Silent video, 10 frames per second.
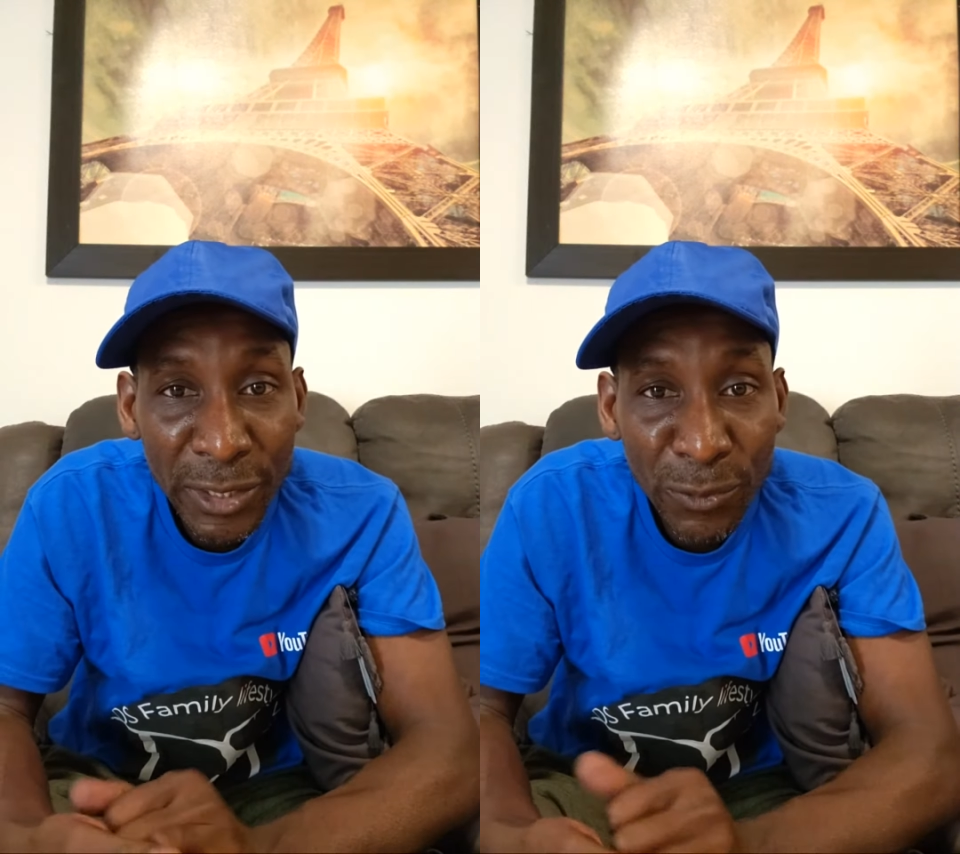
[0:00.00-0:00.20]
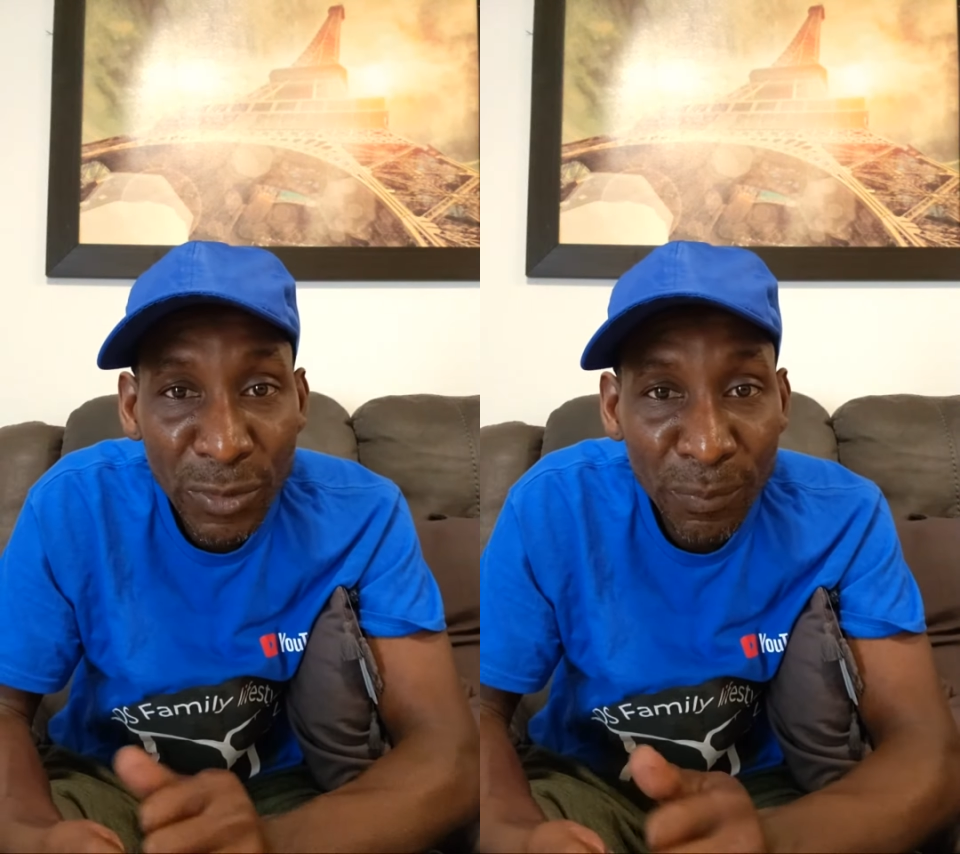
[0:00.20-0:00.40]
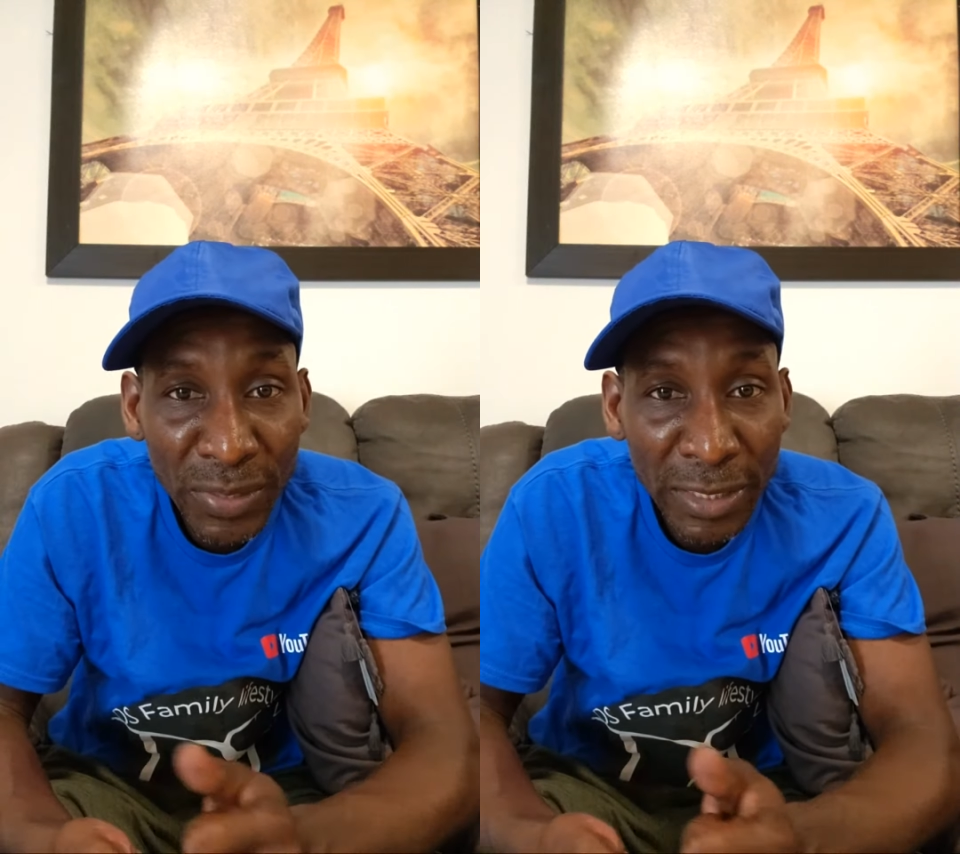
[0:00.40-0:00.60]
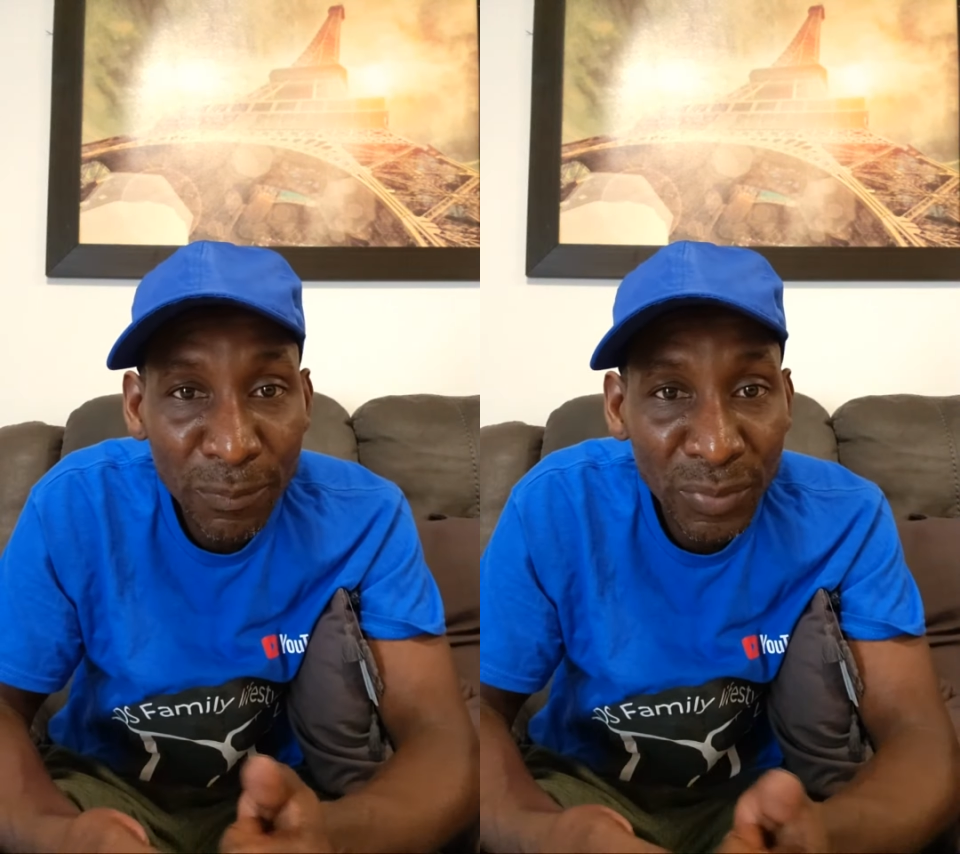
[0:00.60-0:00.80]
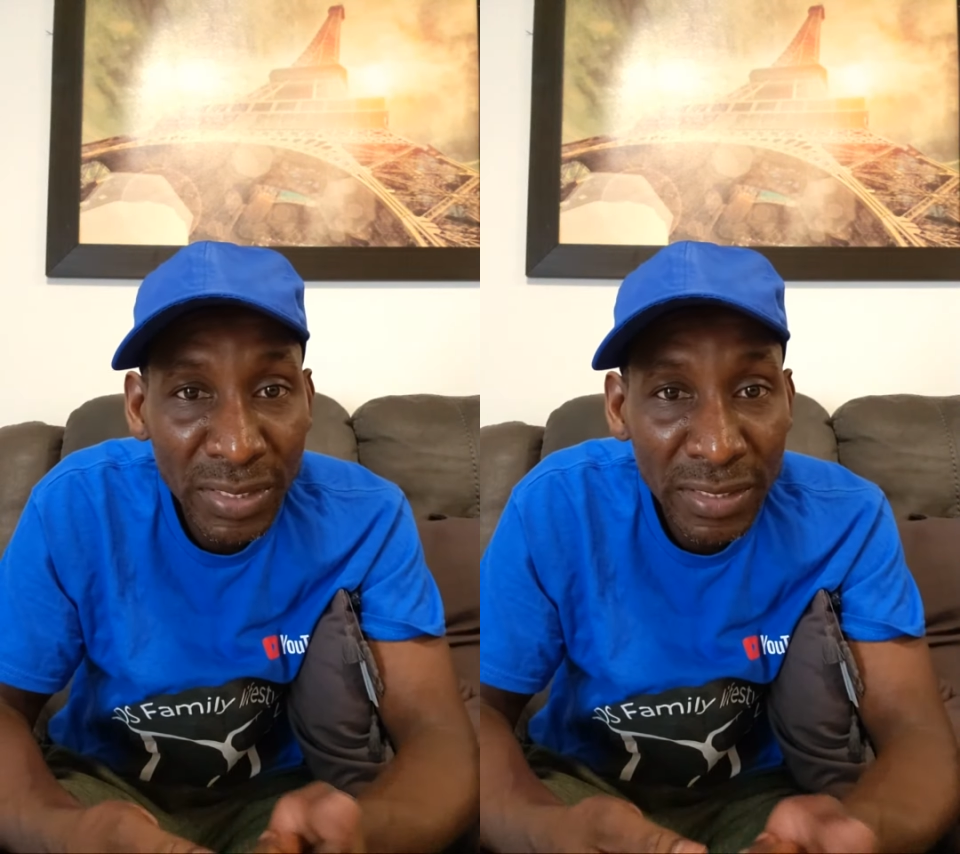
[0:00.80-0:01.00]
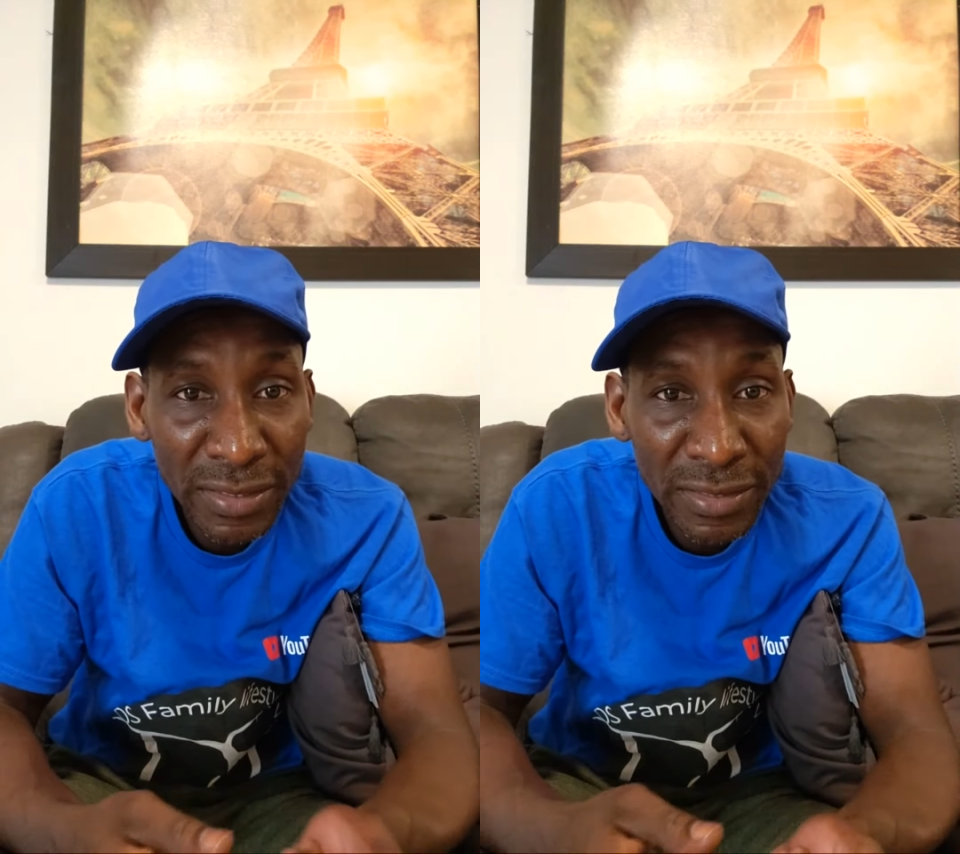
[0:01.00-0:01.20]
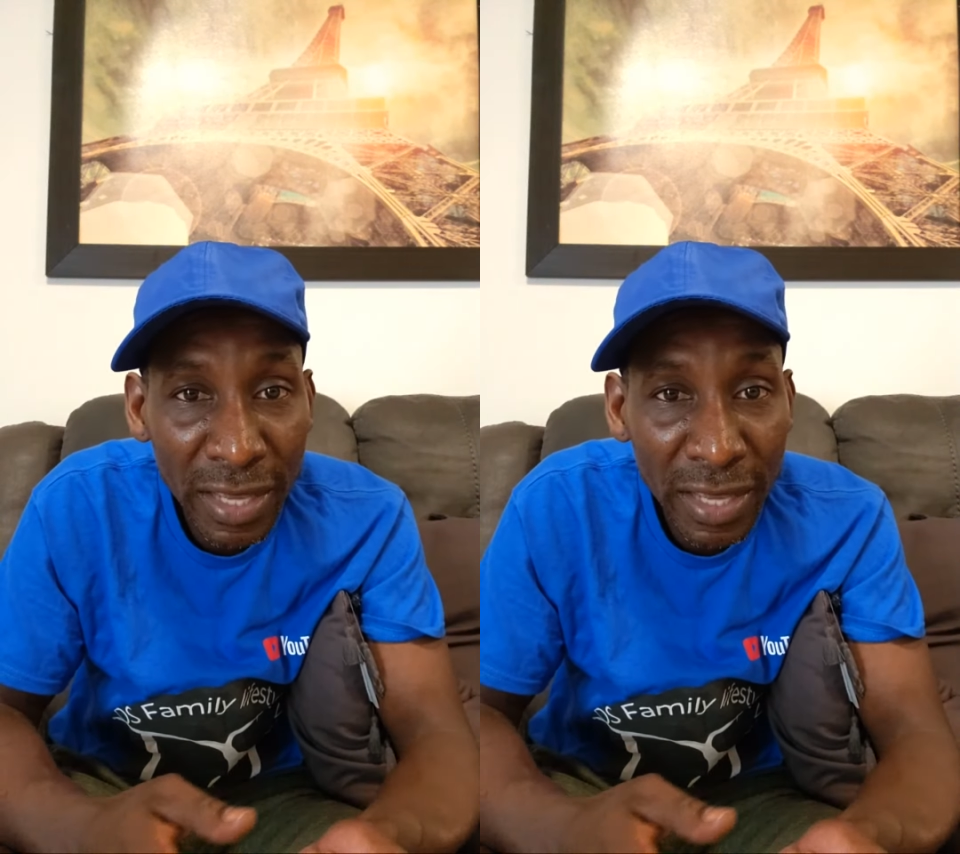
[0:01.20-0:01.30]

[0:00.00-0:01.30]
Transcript: repeat, please.